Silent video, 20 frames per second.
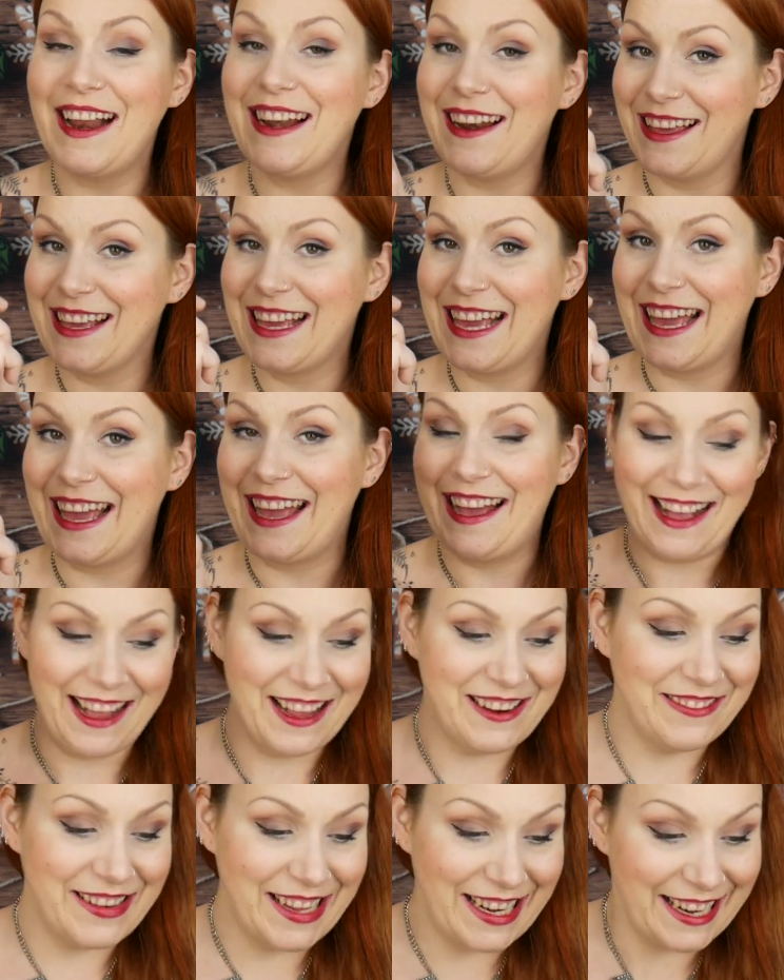I like it.
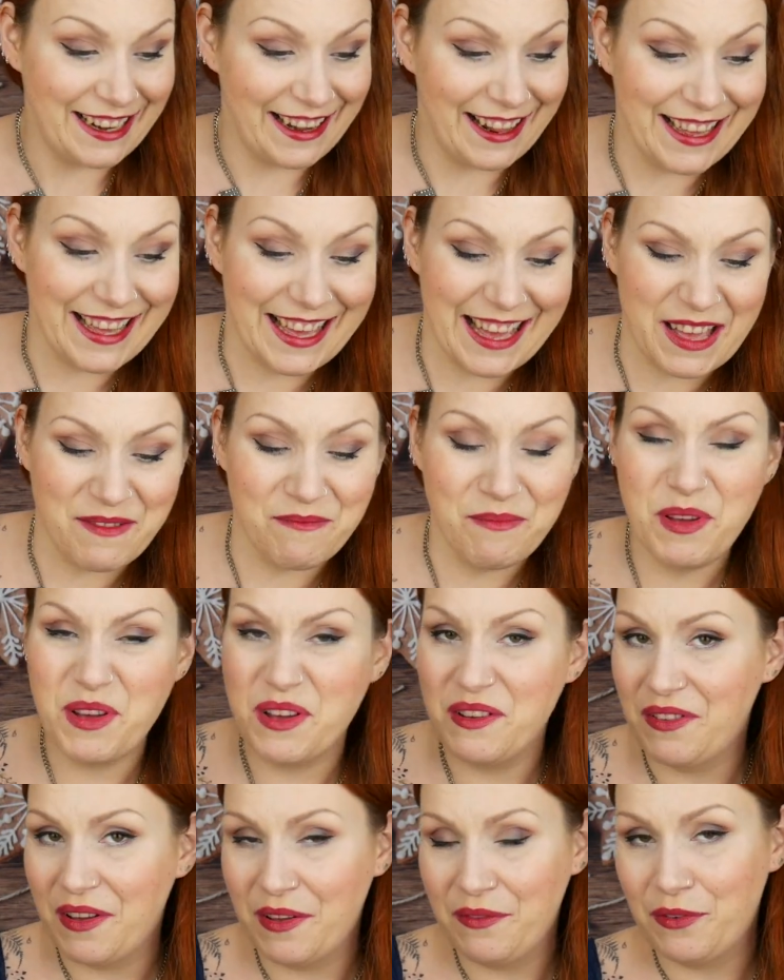I really like it, and
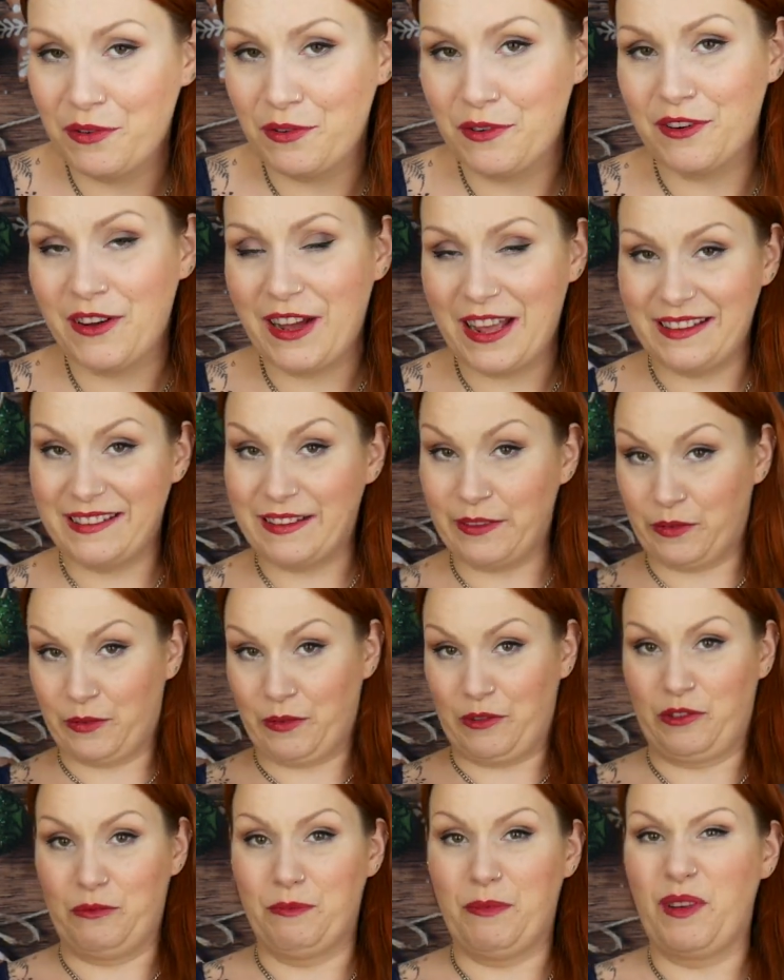perfect for a
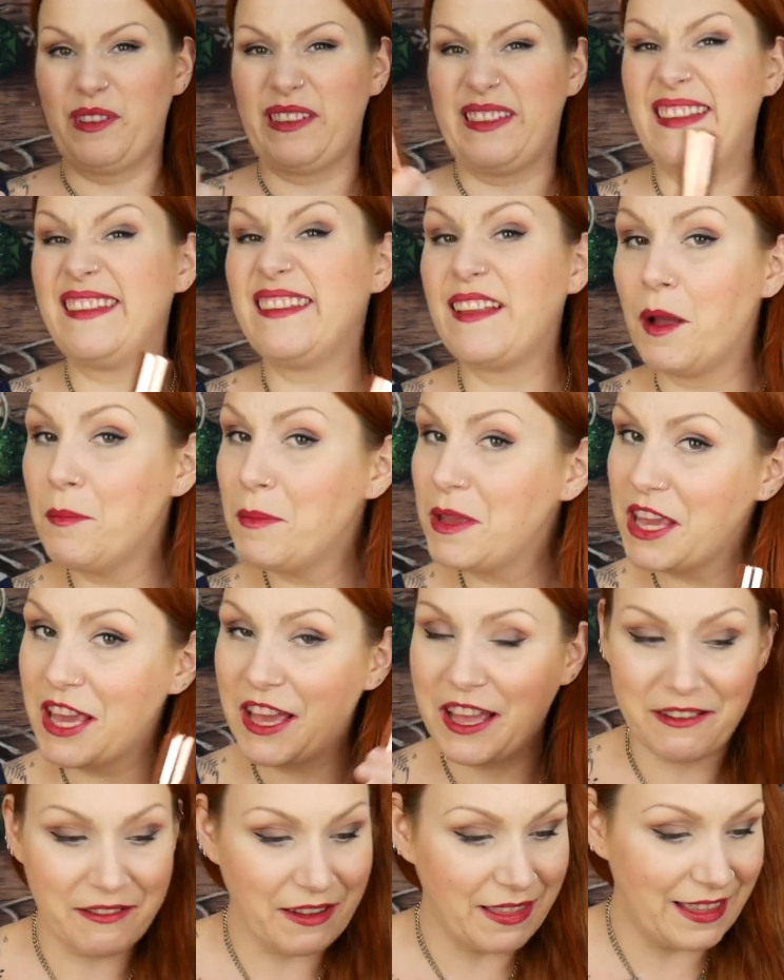subscription box this time of
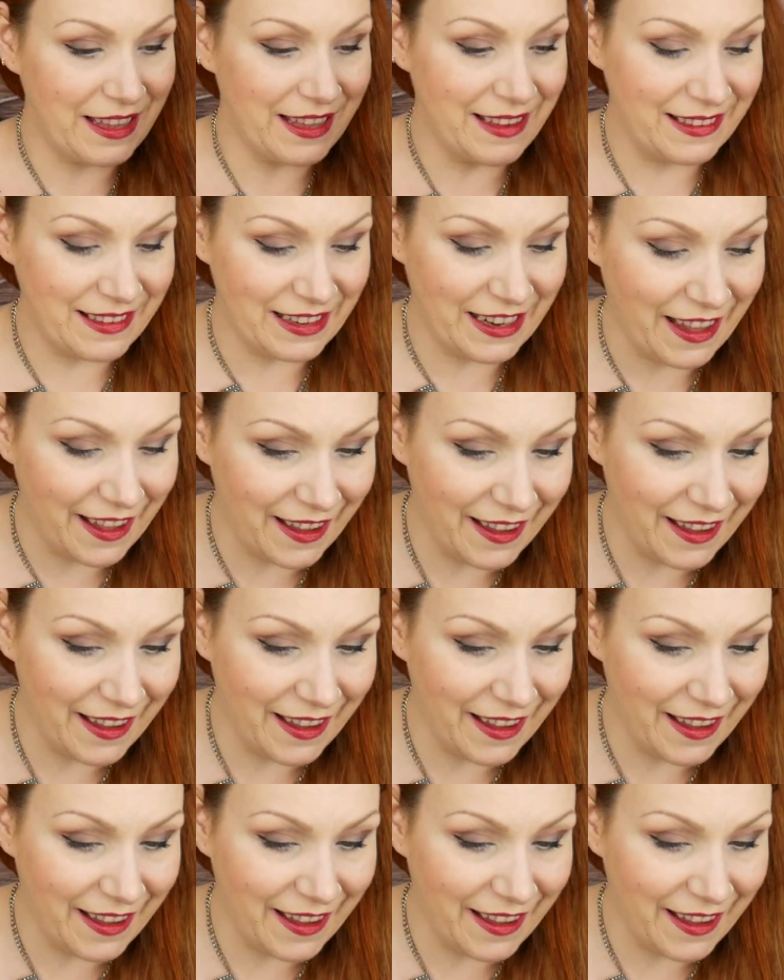year, I think, isn't